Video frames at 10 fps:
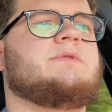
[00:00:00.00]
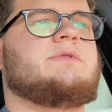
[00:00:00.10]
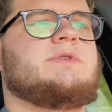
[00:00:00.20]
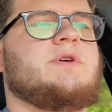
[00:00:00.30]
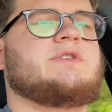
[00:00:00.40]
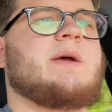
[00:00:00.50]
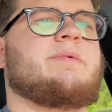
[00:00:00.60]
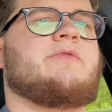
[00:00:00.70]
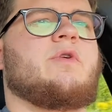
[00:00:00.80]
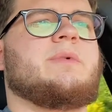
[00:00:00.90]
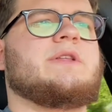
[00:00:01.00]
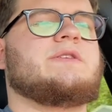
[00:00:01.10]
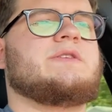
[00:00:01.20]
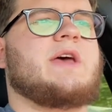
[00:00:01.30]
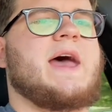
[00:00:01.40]
Two-Step
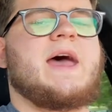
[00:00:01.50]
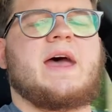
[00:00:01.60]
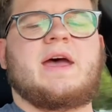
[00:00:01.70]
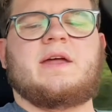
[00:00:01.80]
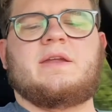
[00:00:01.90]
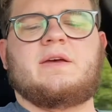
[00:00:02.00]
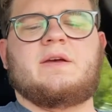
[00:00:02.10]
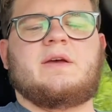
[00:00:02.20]
Performance had